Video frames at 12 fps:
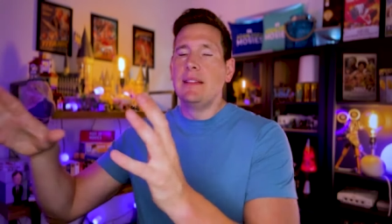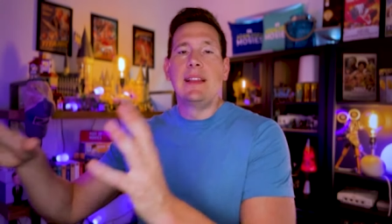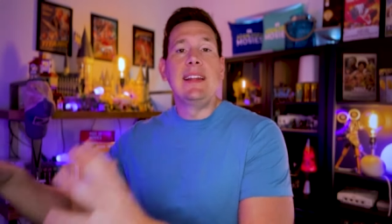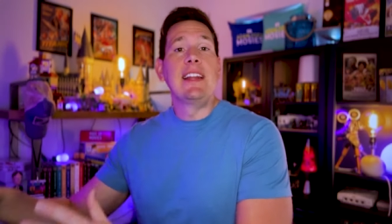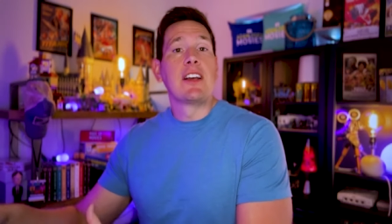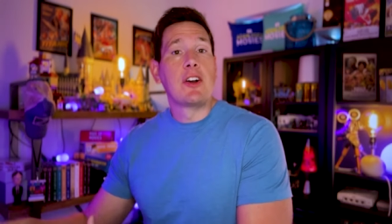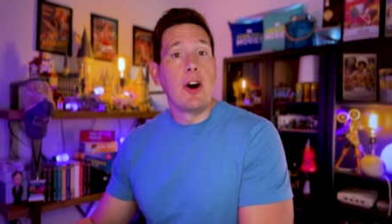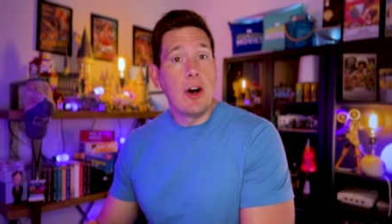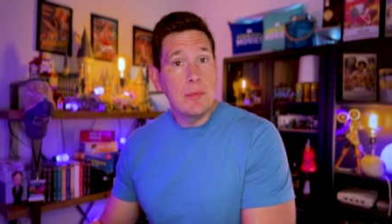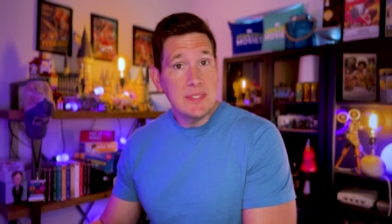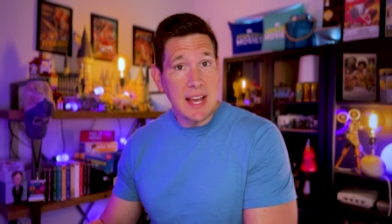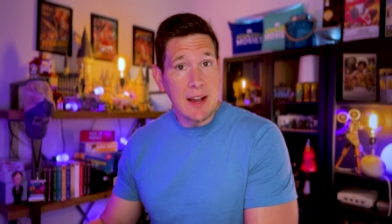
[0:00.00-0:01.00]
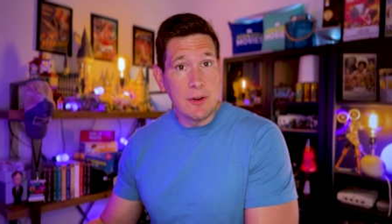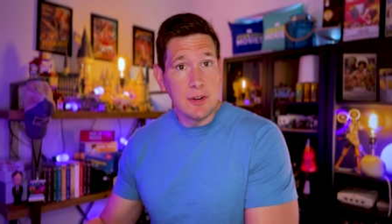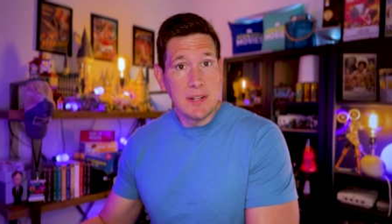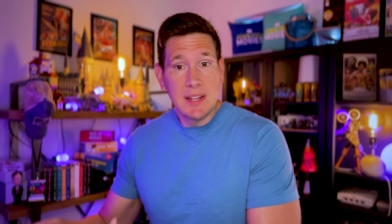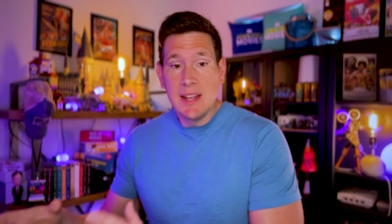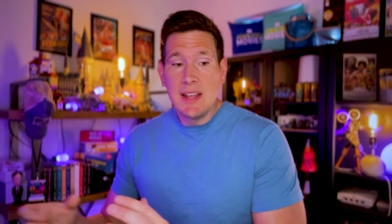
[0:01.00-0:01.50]
They need to calm
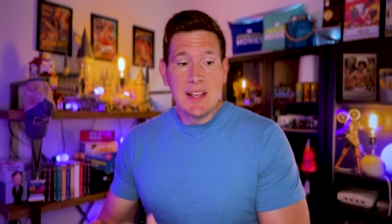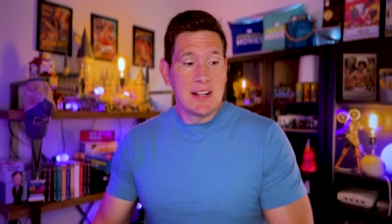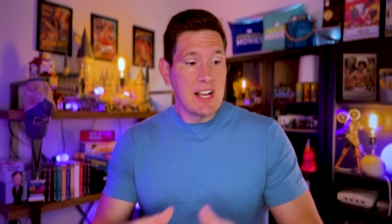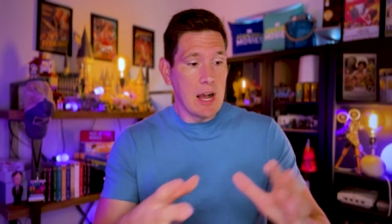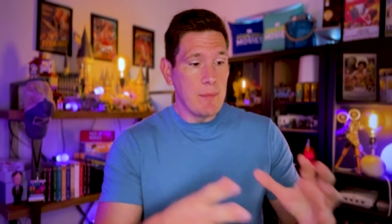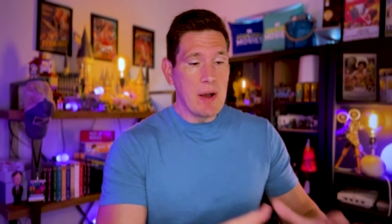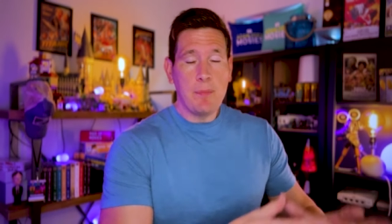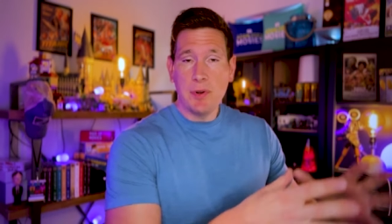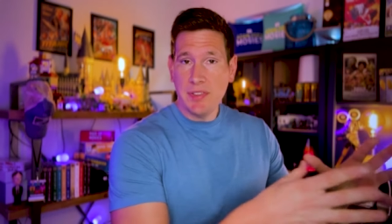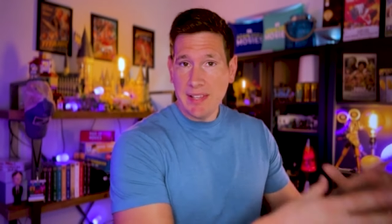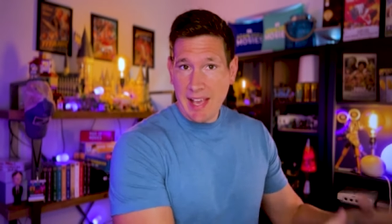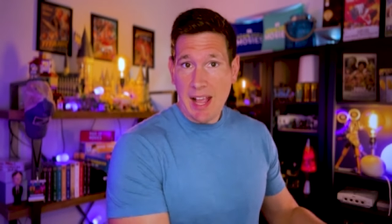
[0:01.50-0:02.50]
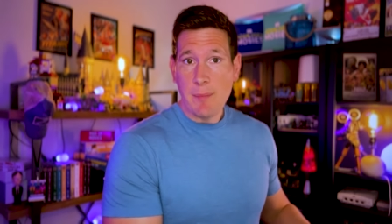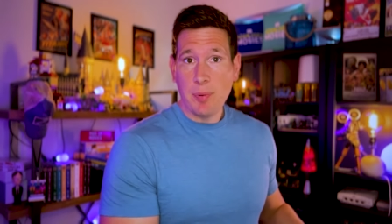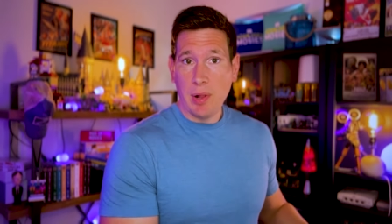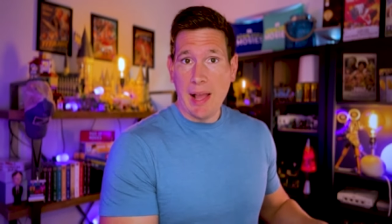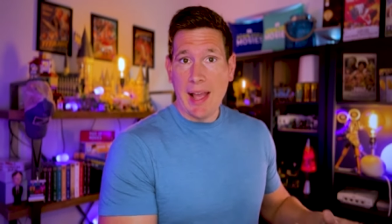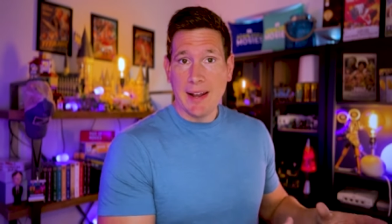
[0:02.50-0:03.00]
down, come up with a game
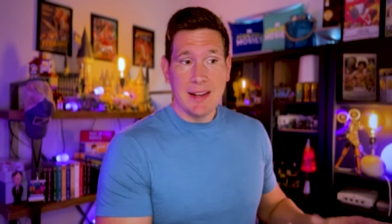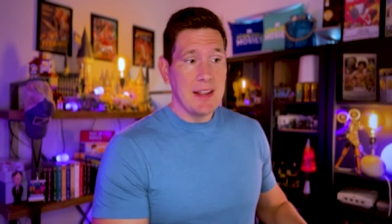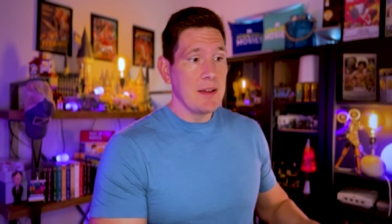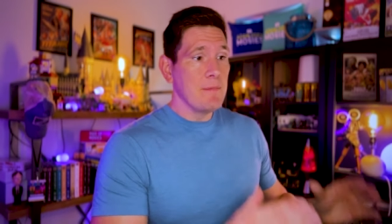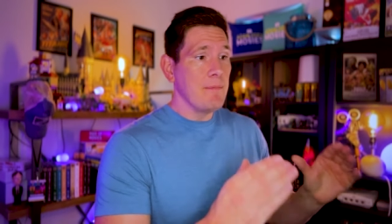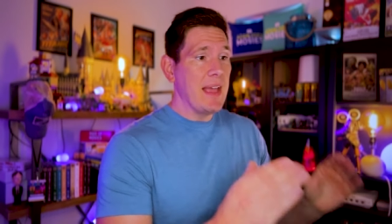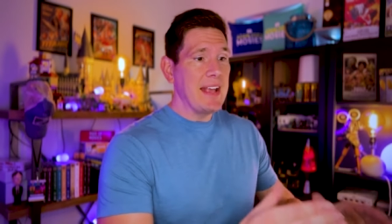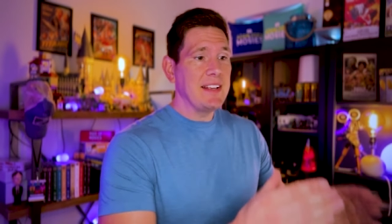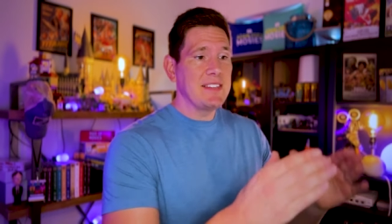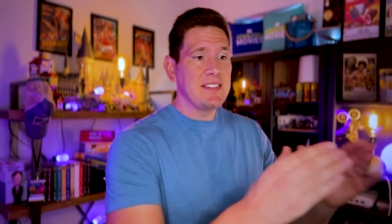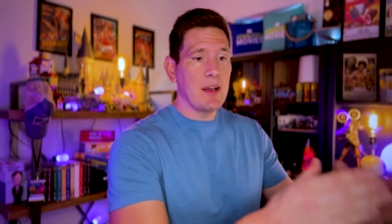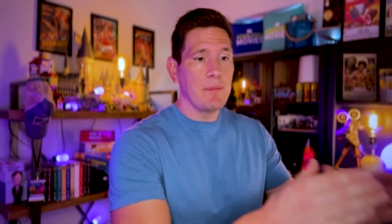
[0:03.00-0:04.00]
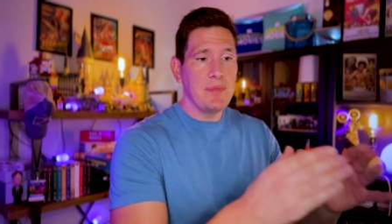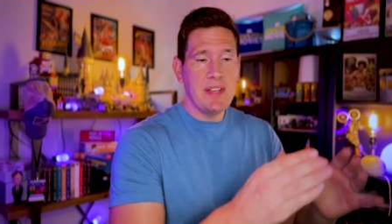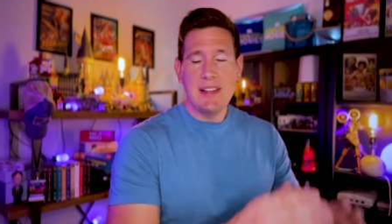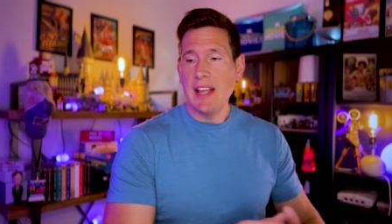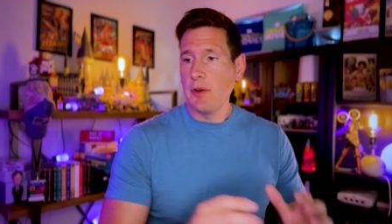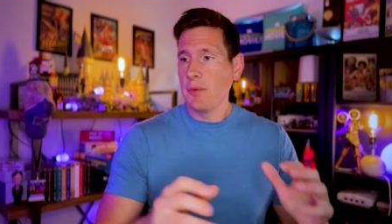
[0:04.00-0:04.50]
plan, make
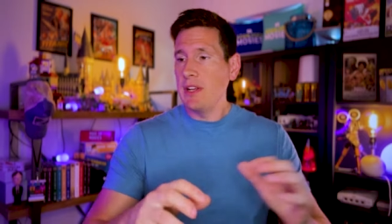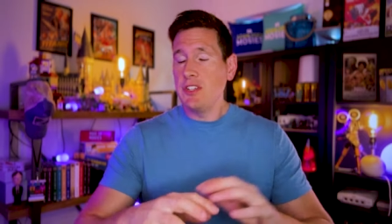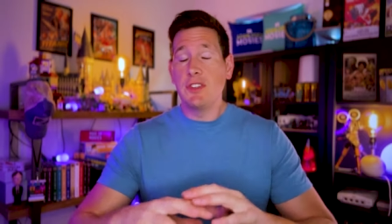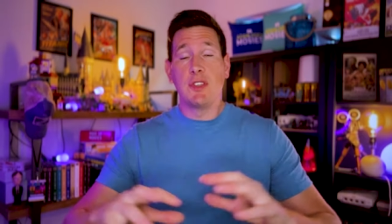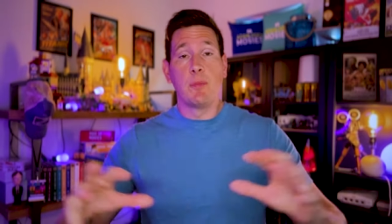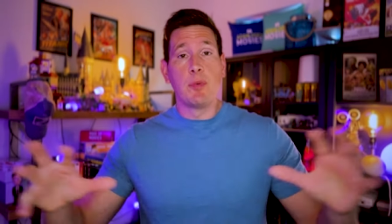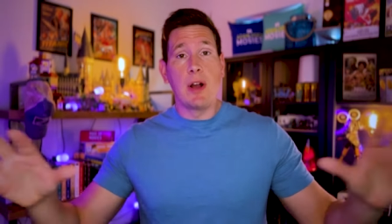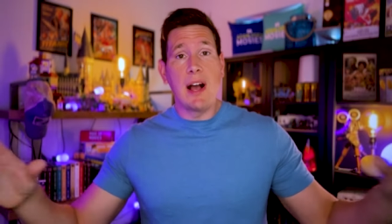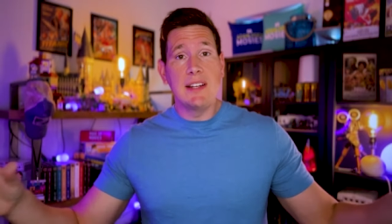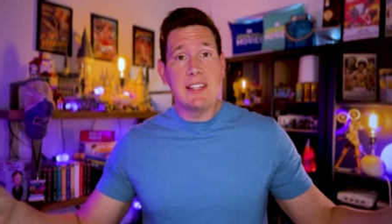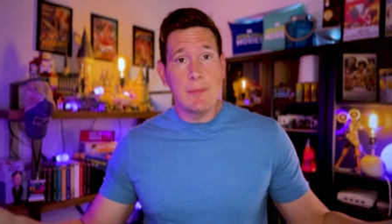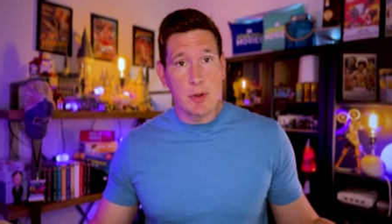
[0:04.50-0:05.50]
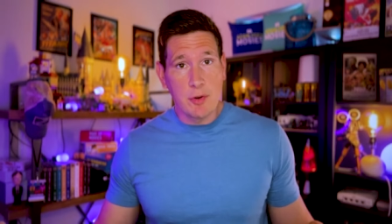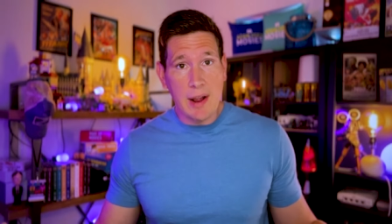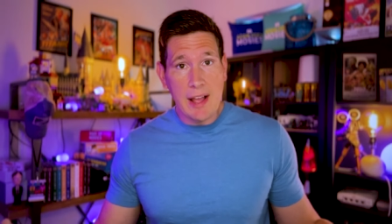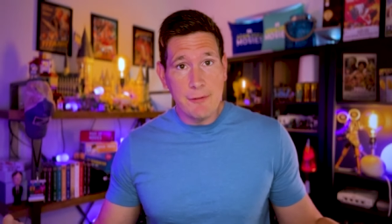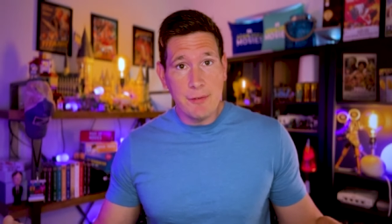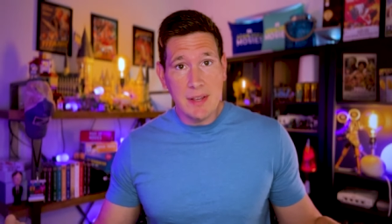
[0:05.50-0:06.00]
something that reaches a broad
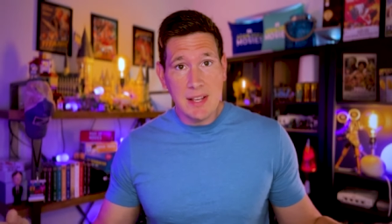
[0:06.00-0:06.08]
demographic,